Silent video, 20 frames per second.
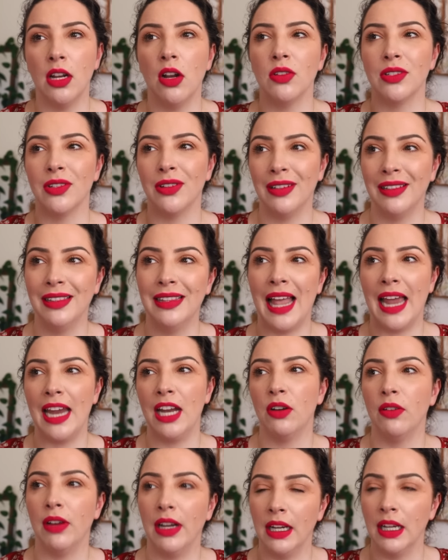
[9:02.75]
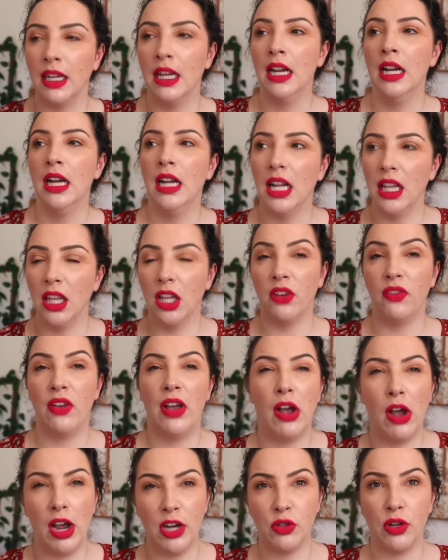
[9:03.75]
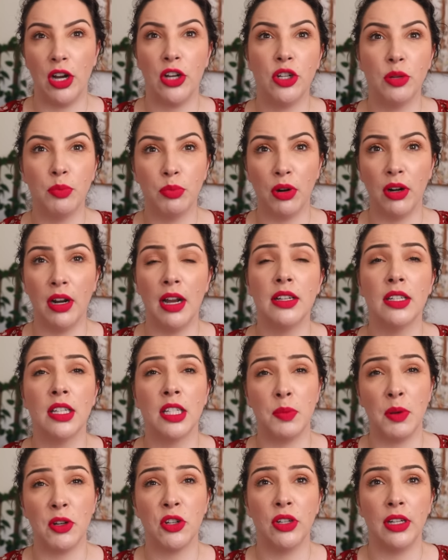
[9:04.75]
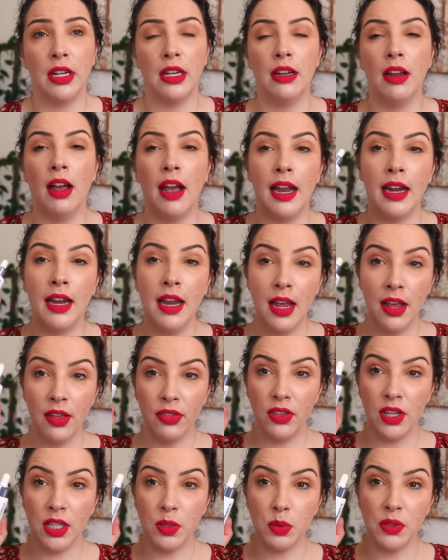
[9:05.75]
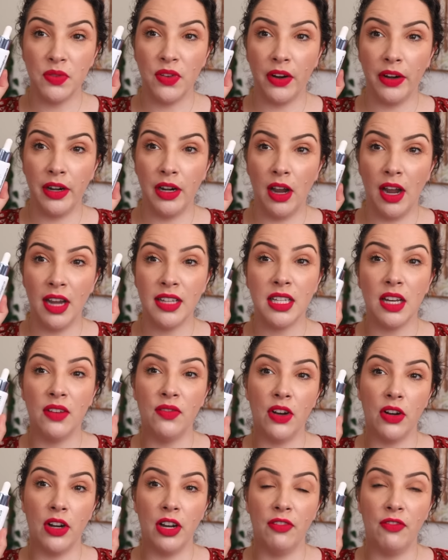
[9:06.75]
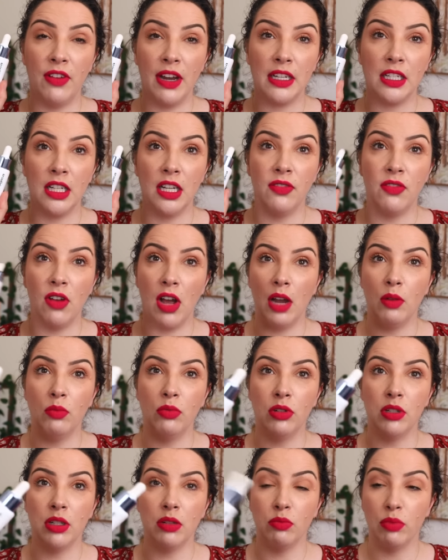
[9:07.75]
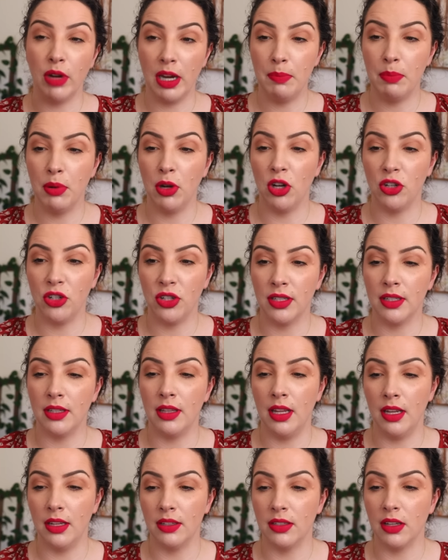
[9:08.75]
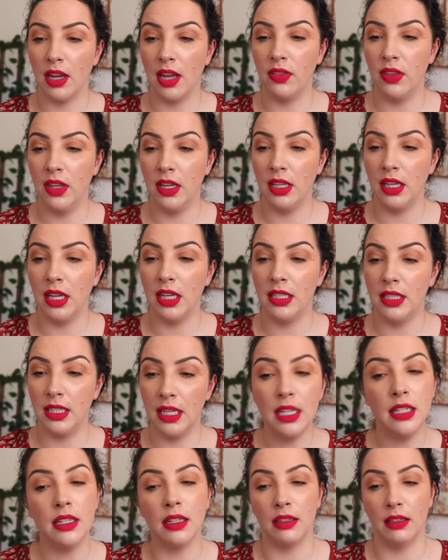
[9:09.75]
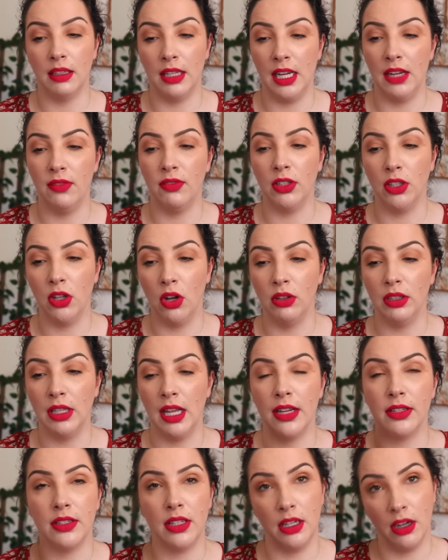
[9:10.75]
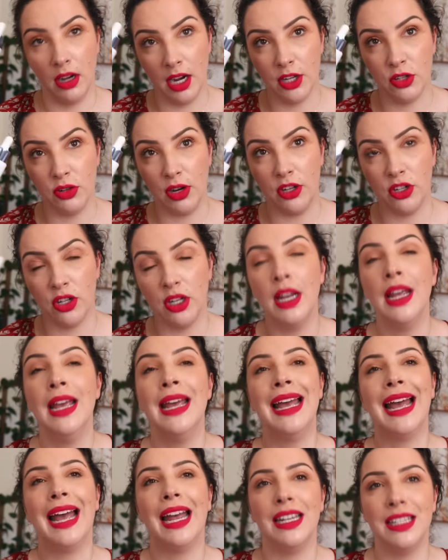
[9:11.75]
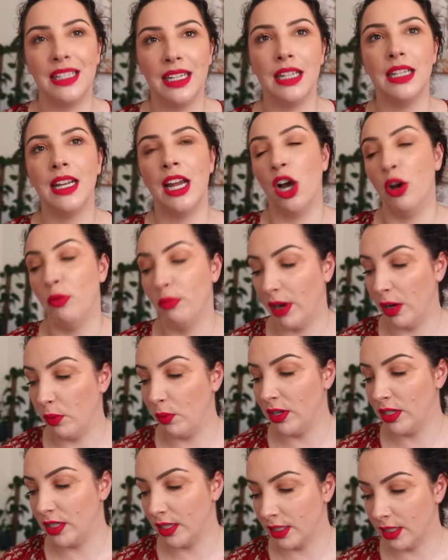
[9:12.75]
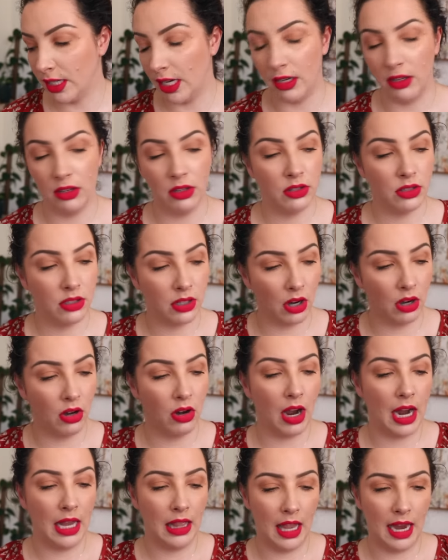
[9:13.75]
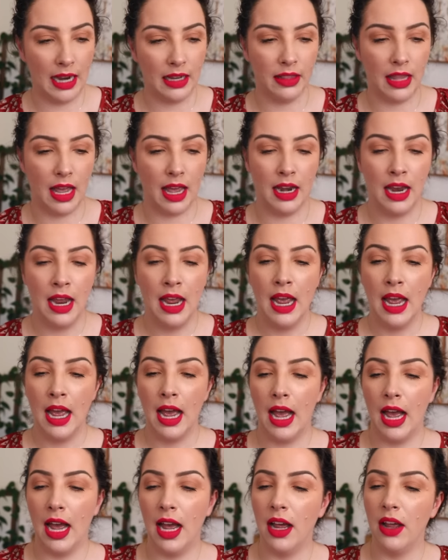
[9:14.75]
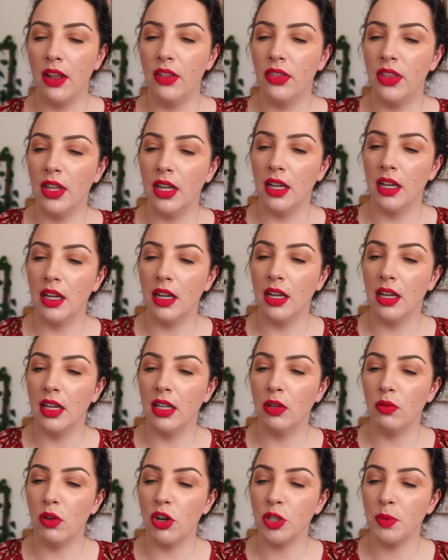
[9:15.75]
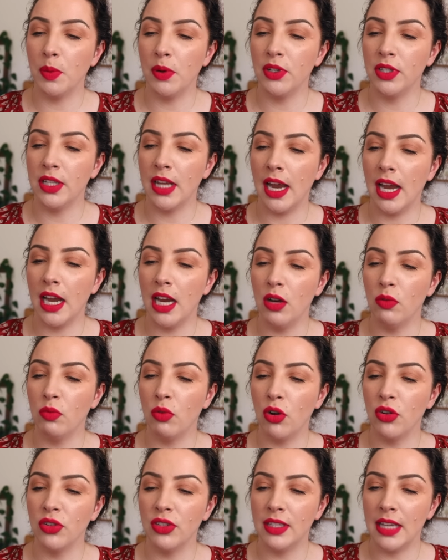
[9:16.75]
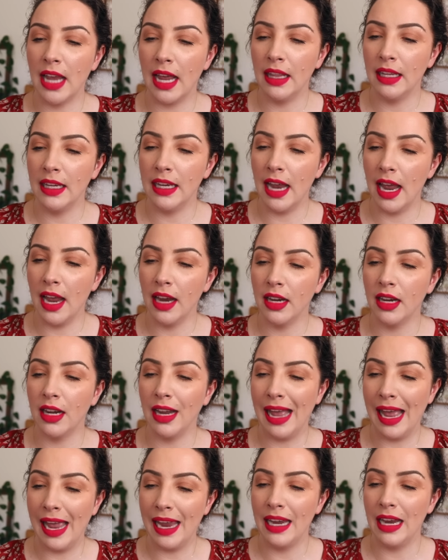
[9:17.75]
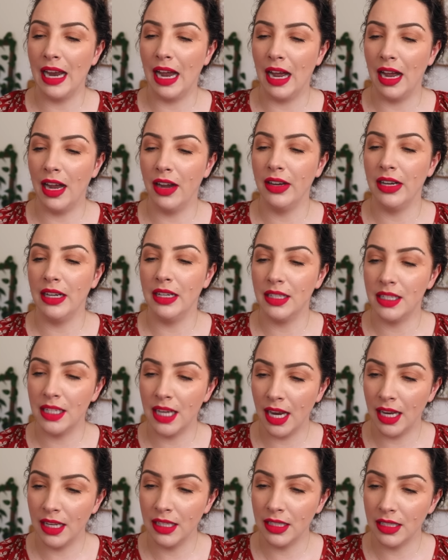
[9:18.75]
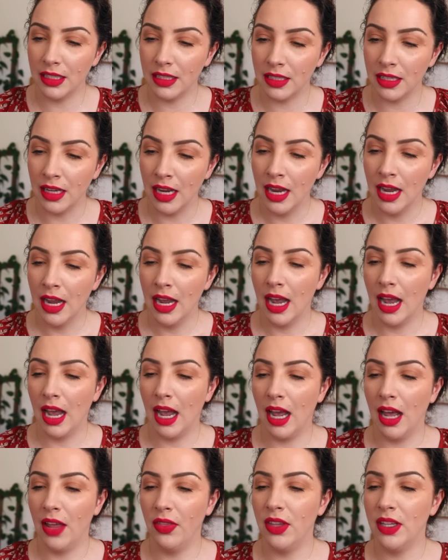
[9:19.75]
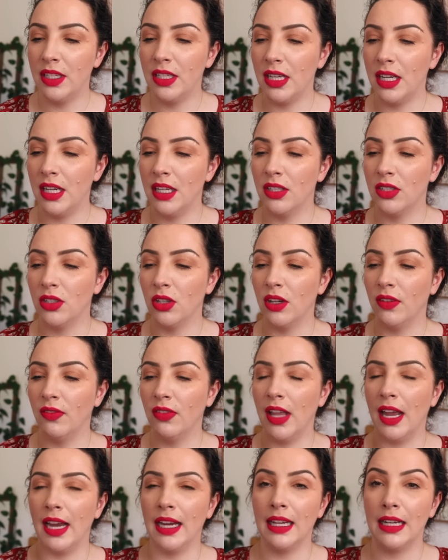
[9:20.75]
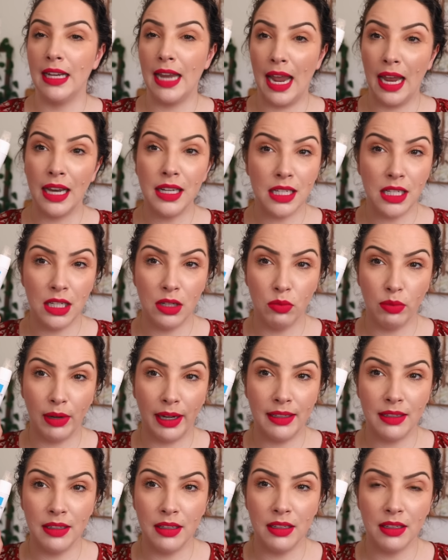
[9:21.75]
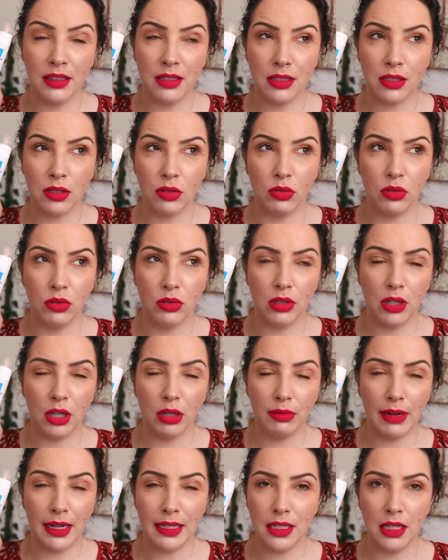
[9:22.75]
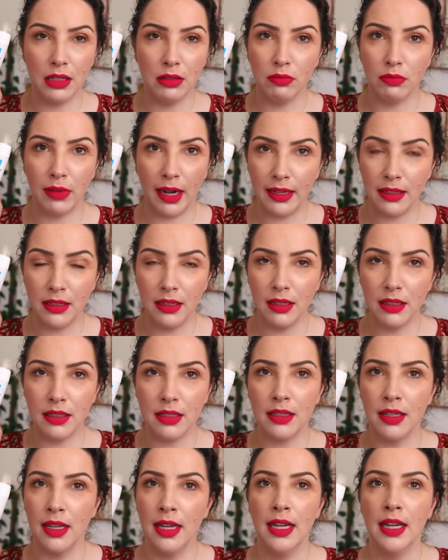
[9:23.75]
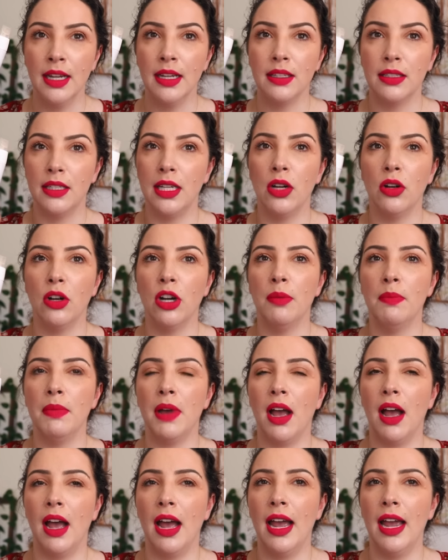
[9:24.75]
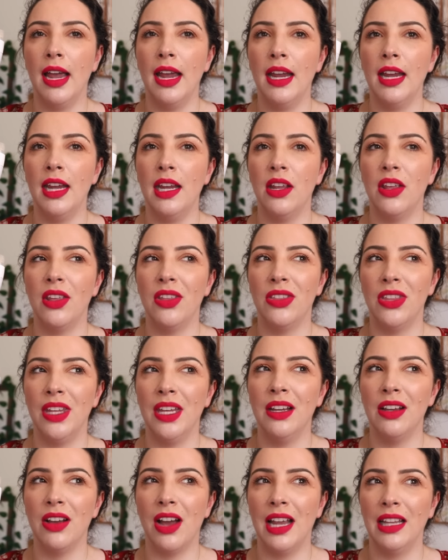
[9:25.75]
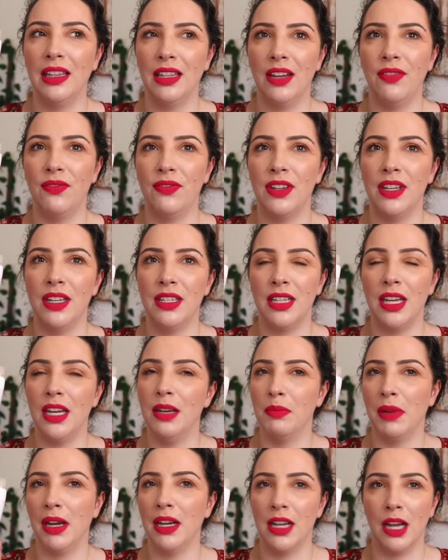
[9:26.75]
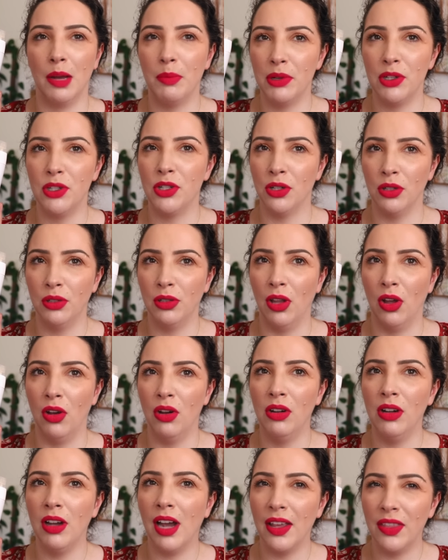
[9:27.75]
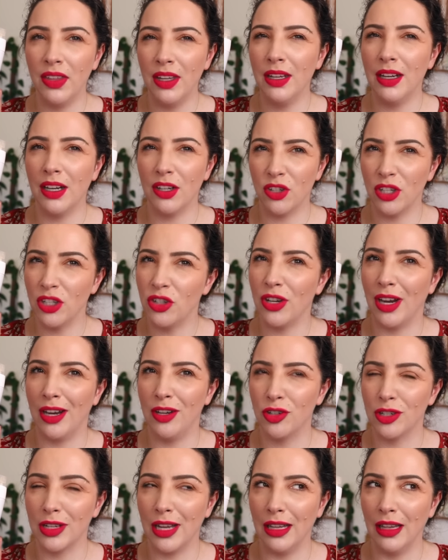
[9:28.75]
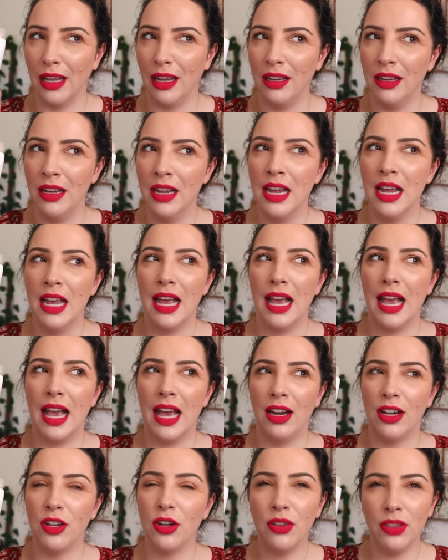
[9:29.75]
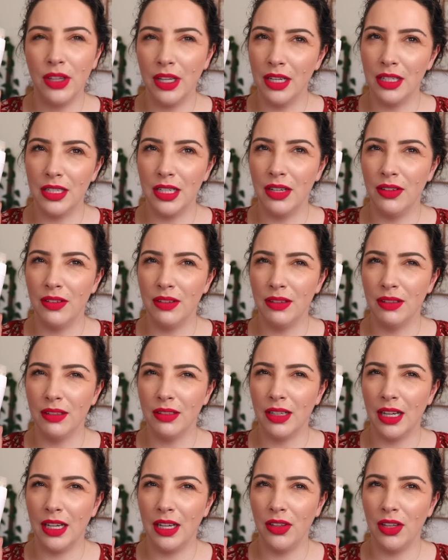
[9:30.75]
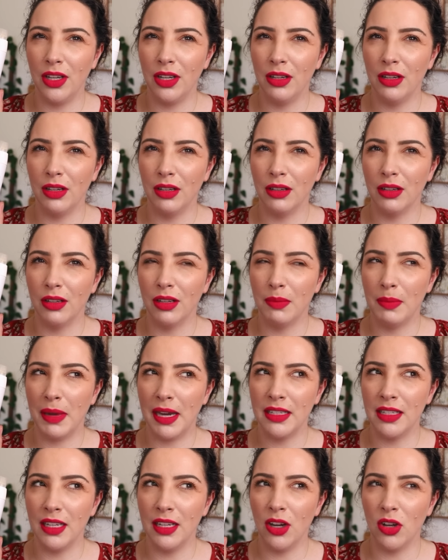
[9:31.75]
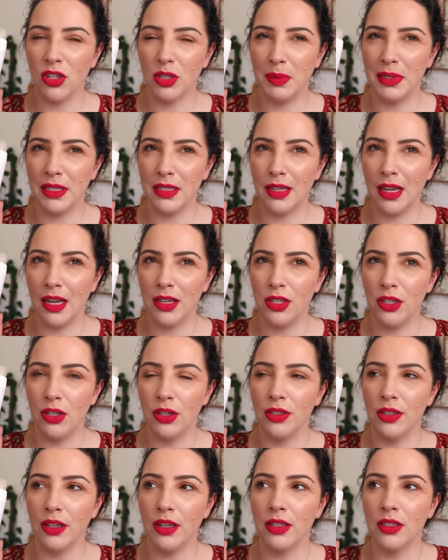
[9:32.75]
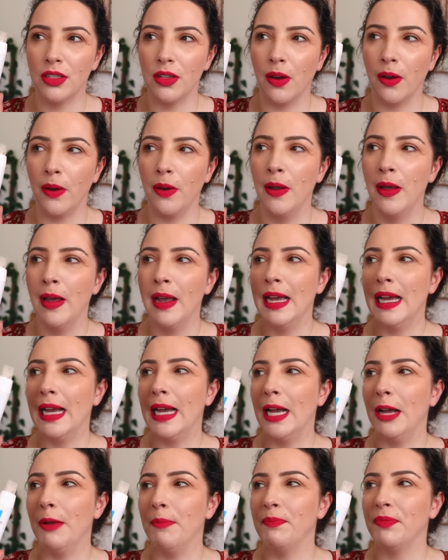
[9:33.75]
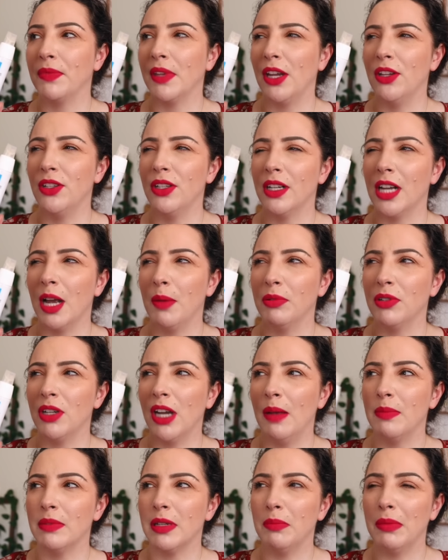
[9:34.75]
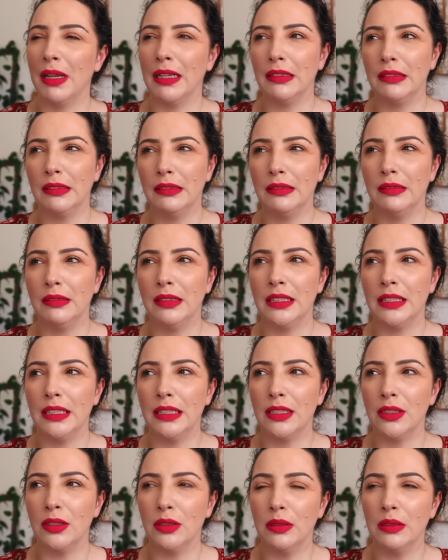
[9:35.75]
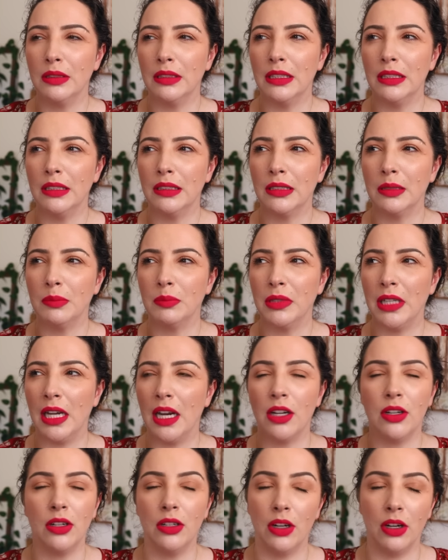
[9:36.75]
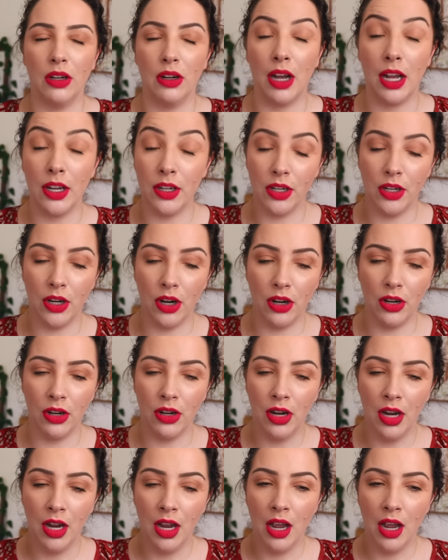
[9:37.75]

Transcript: Also layering a lot of hydration products, especially at night. This was very nice and very effective. I would repurchase this. I think it did leave long lasting hydration and did help my winter skin. So I like that. The La Roche-Posay Rosaliac AR Intense. This is sort of like an anti-redness or correcting redness serum. I think I left this in my cupboard too long. I think it actually changed color and I don't think it did anything amazing. I was a bit scared to use it. So I used it a couple times. I'm like, oh, is this causing some, I don't know.